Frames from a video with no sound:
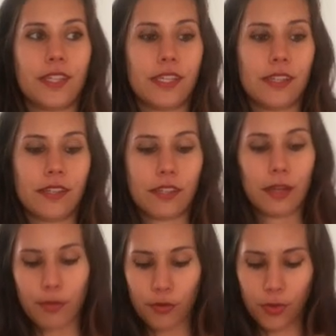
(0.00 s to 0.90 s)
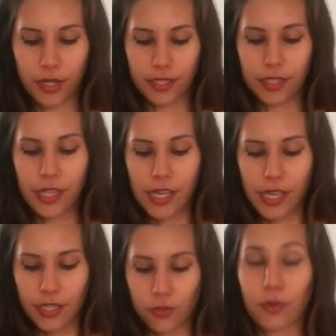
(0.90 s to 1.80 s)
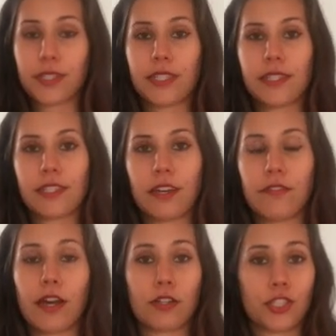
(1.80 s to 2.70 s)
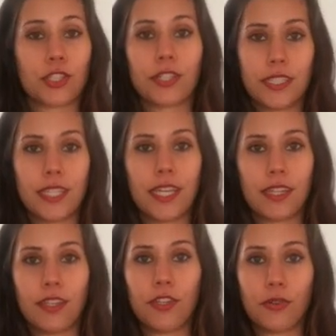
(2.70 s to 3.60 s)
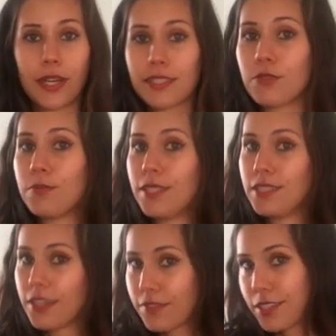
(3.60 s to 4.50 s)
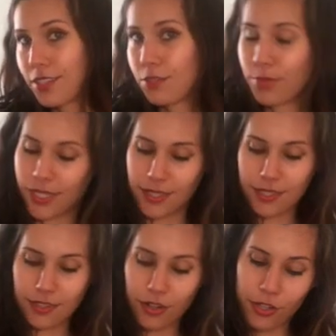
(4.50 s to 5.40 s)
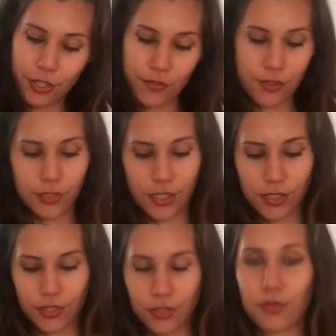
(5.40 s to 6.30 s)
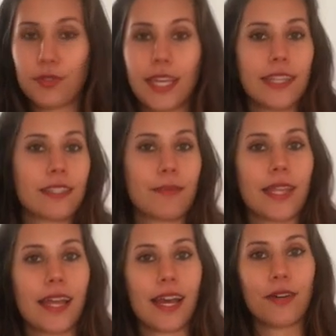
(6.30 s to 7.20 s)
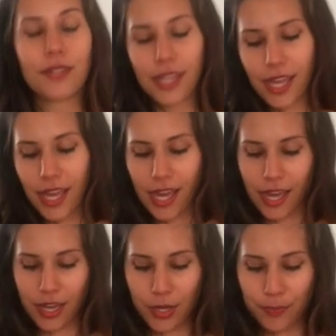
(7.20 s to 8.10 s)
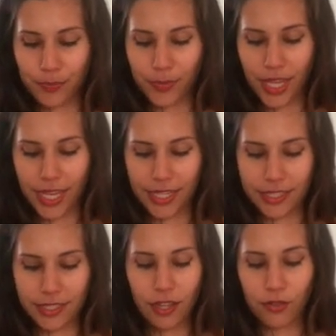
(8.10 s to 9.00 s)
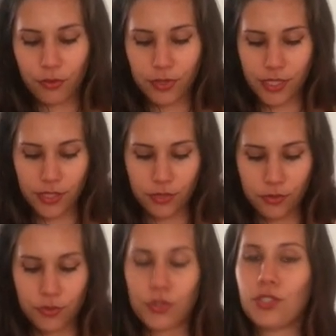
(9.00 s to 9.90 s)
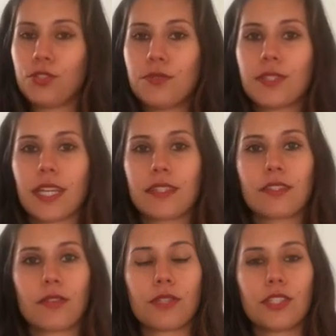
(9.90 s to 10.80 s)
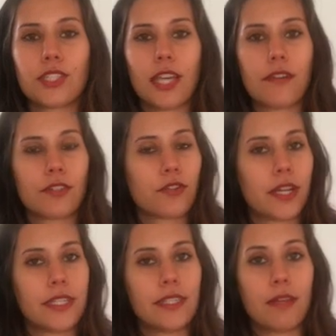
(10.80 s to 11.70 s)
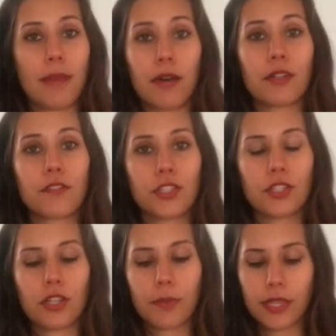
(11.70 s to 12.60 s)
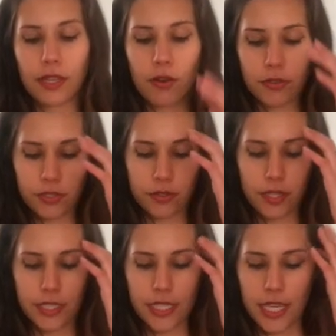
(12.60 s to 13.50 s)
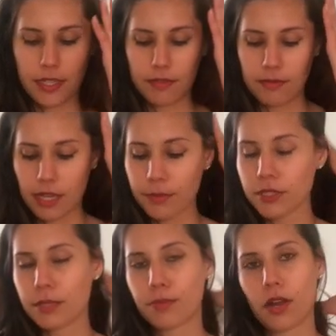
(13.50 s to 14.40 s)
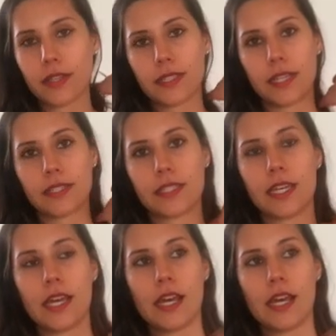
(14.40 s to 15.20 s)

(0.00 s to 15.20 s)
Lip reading: the #1 sources of our sugar intake in the US, it would be definitely a good place to start if you're looking to take some of that out. And not only do juice and soda just have a crazy amount of sugar, but they also contain chemically processed